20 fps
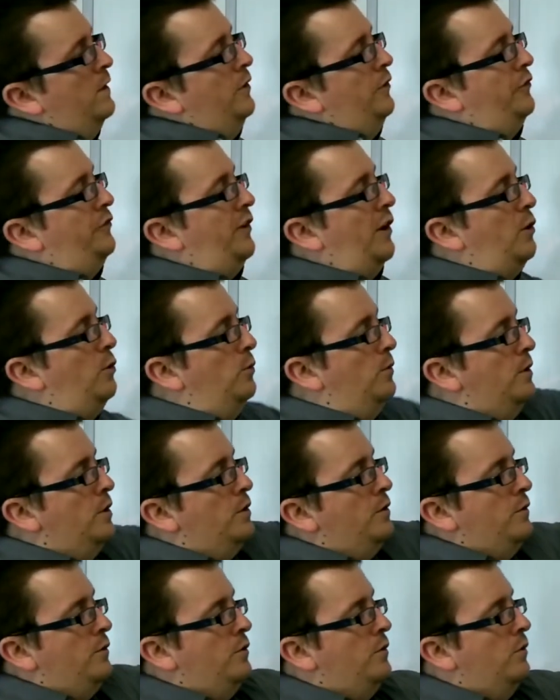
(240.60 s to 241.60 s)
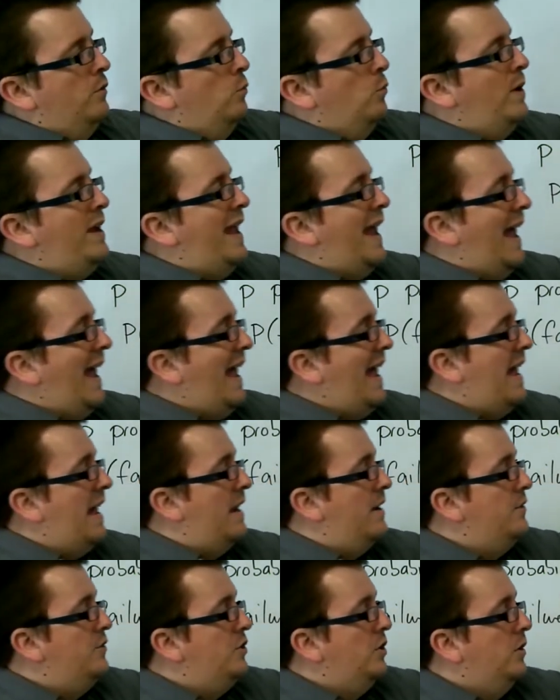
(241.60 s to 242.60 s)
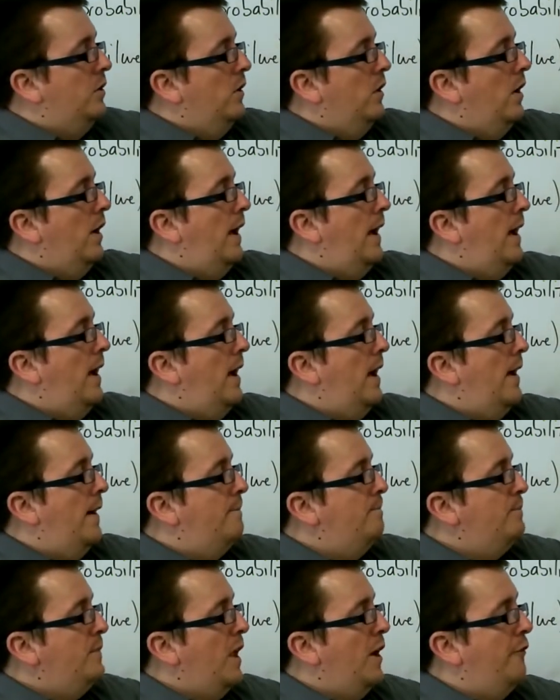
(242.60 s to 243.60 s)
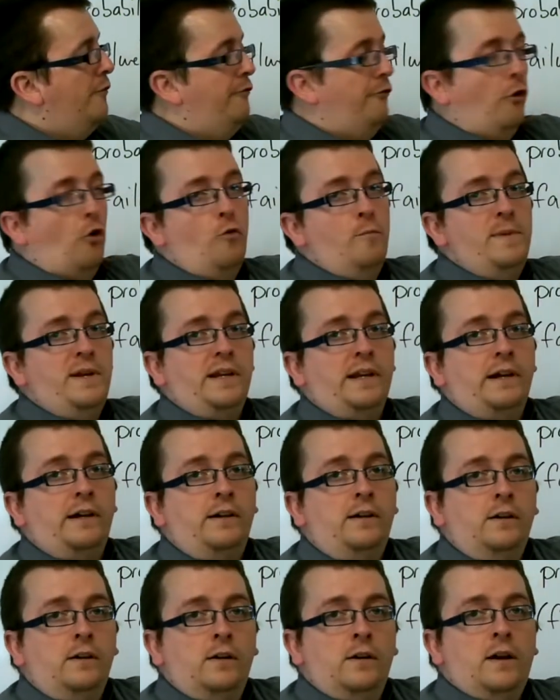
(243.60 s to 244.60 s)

so we had a formula,